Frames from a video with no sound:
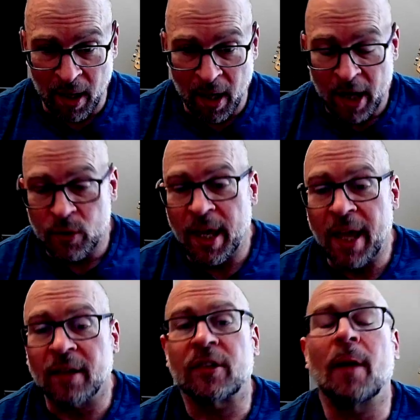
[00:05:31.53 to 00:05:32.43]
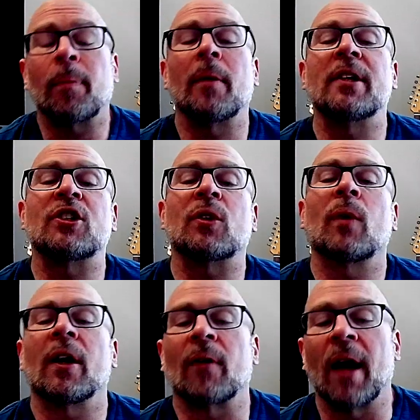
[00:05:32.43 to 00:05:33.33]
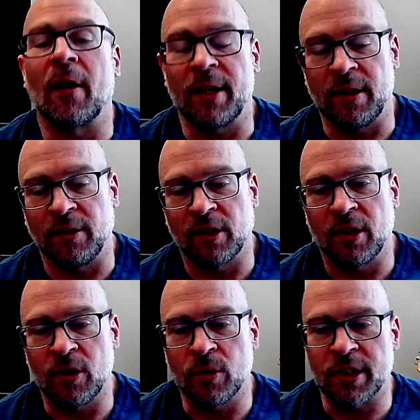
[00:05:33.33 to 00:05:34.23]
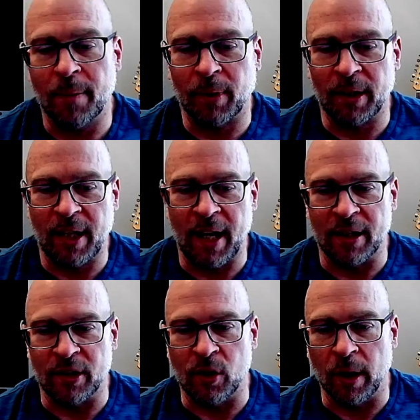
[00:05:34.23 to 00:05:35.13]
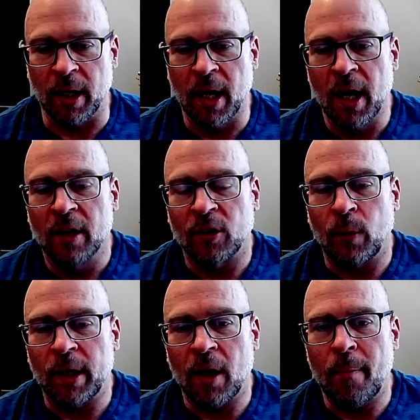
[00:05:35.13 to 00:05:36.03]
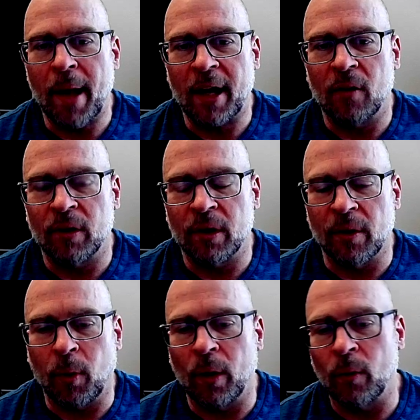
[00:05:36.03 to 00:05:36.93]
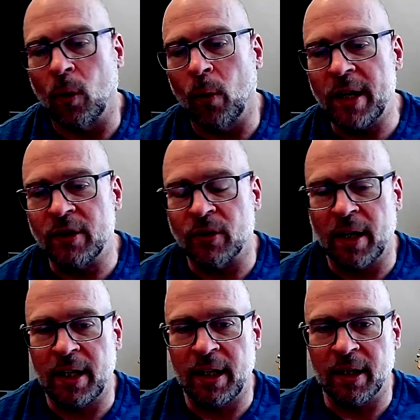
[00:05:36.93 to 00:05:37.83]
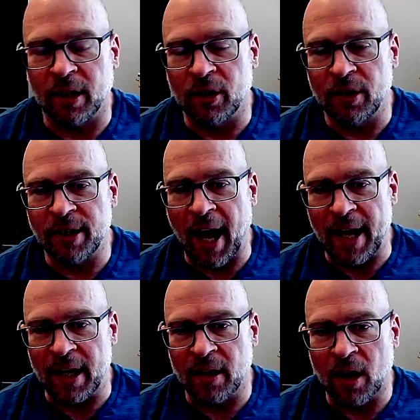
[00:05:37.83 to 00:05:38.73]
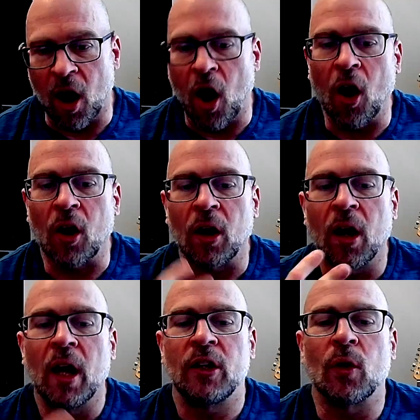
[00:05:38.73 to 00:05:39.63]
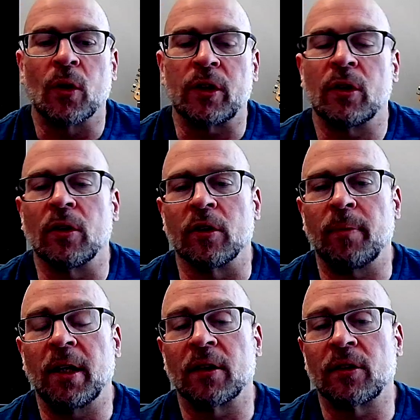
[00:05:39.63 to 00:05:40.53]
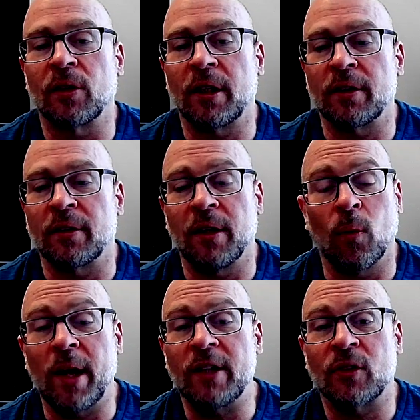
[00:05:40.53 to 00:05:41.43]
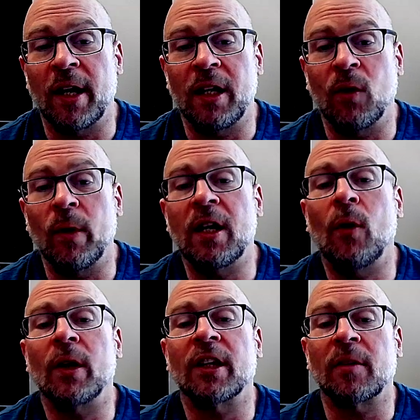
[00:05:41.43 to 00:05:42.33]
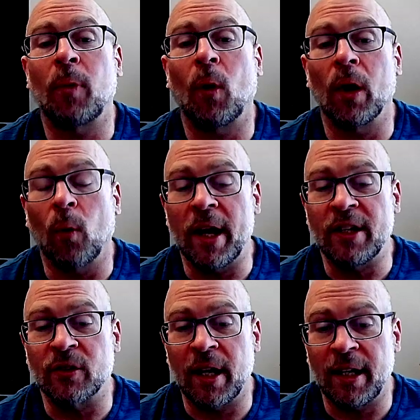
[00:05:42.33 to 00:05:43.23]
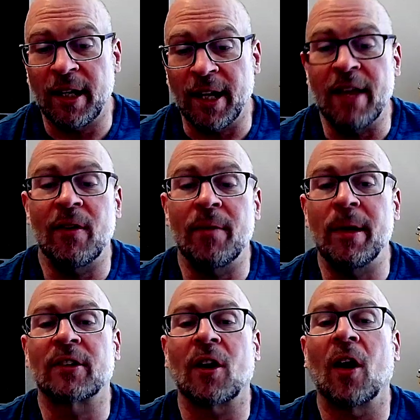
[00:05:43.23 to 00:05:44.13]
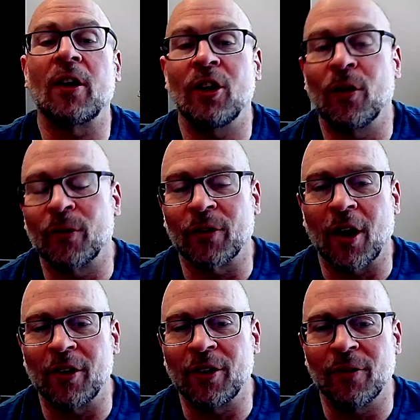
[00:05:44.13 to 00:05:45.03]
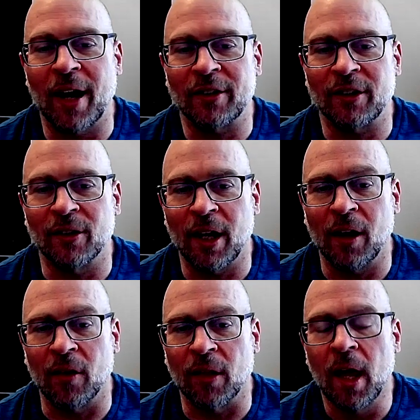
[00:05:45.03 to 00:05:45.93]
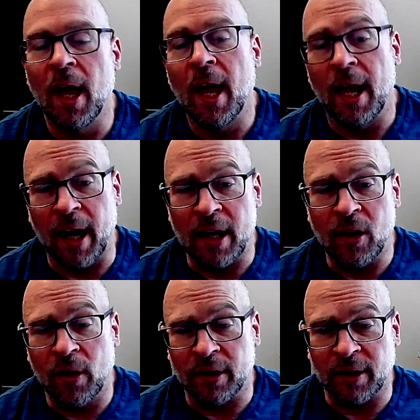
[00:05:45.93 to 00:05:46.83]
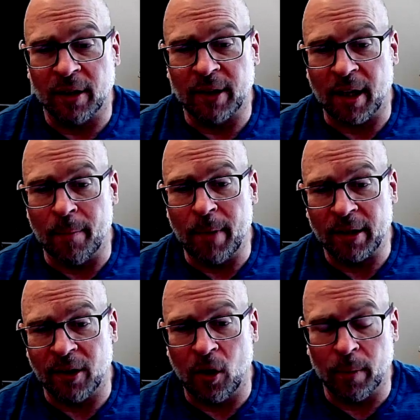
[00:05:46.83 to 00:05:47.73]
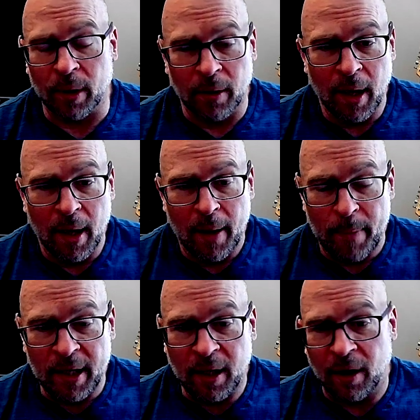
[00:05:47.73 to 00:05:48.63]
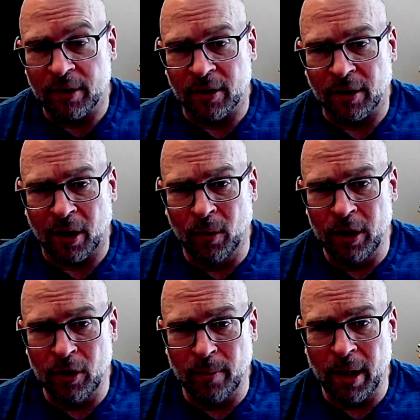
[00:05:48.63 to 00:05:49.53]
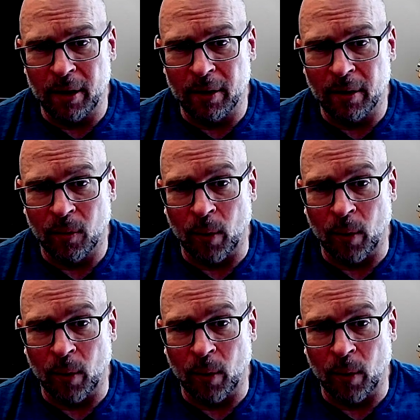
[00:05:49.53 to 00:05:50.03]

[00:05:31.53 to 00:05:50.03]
You can't supplement your way around these. You simply can't do it. So we come back over to the point, well, weight training and a good diet are your cures, because look at, at weight training. We know at this point, weight training even beats cardio for cardiovascular health. And I know that sounds like a misnomer, because it's like, what do you mean?